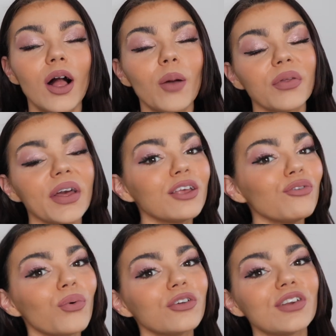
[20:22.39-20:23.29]
But thank you
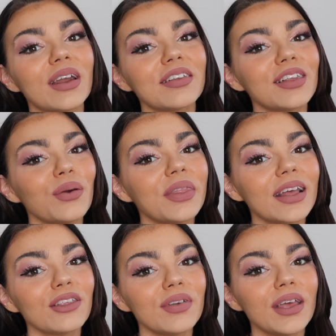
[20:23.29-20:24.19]
for watching, and I'll see you in the
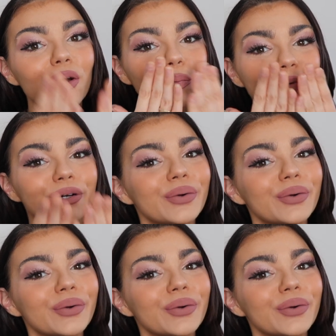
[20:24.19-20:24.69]
next video.